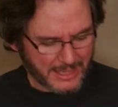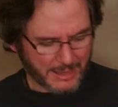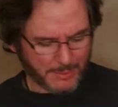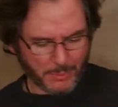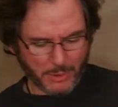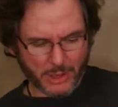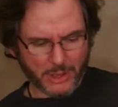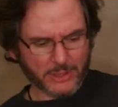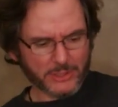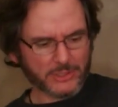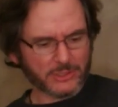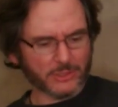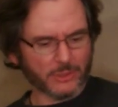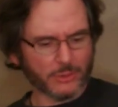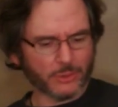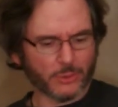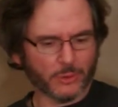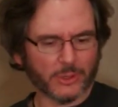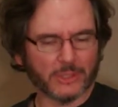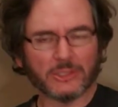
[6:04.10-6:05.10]
I'm
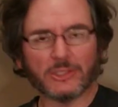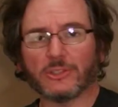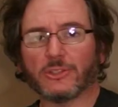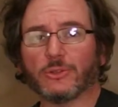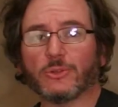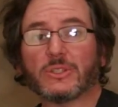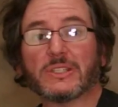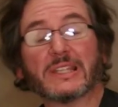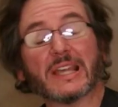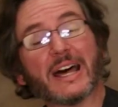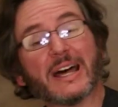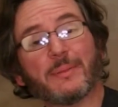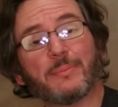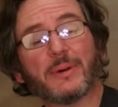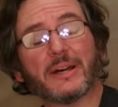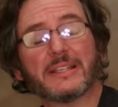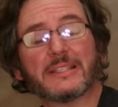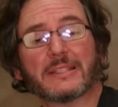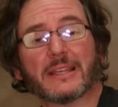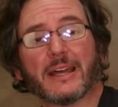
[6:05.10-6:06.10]
also going to do
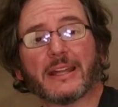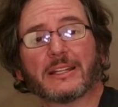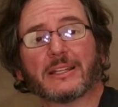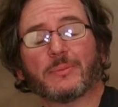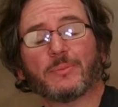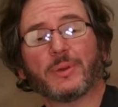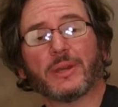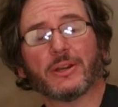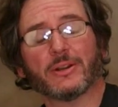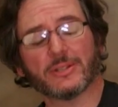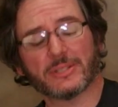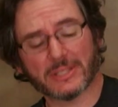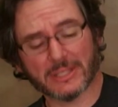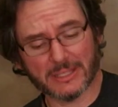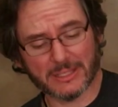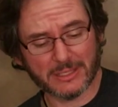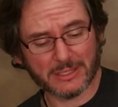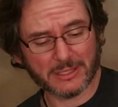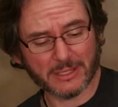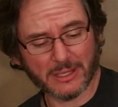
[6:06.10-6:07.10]
side-by-side
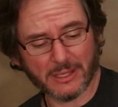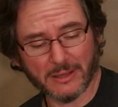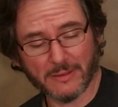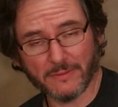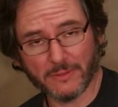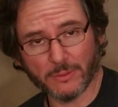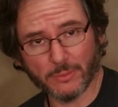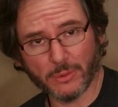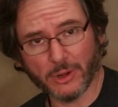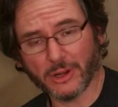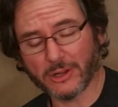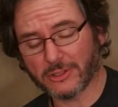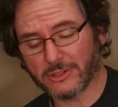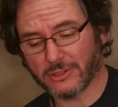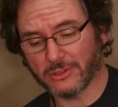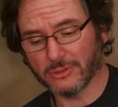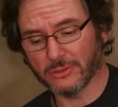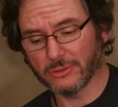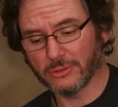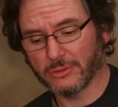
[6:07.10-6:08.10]
comparisons of the Mark
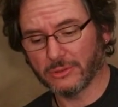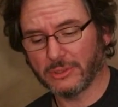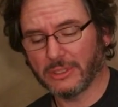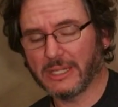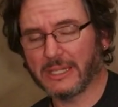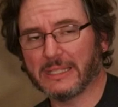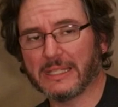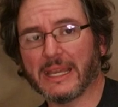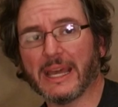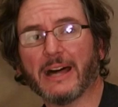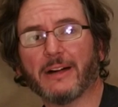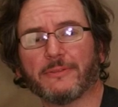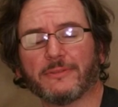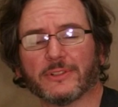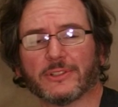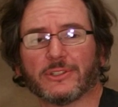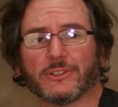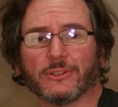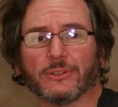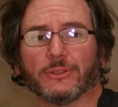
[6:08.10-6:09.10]
II and the
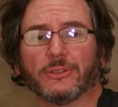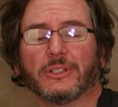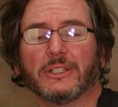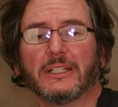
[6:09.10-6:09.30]
Alpha II